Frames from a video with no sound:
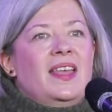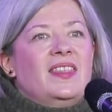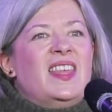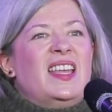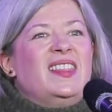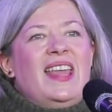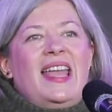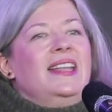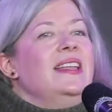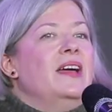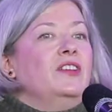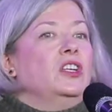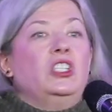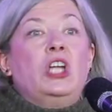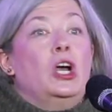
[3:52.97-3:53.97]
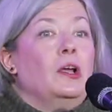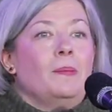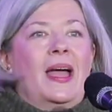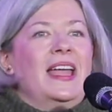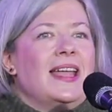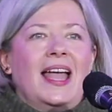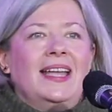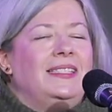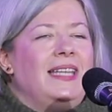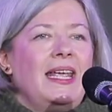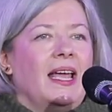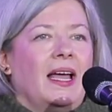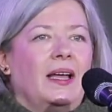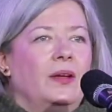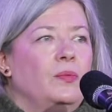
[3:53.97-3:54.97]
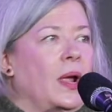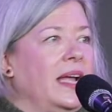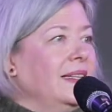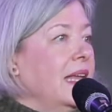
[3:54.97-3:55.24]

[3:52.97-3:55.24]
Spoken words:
that they never took my idea, right?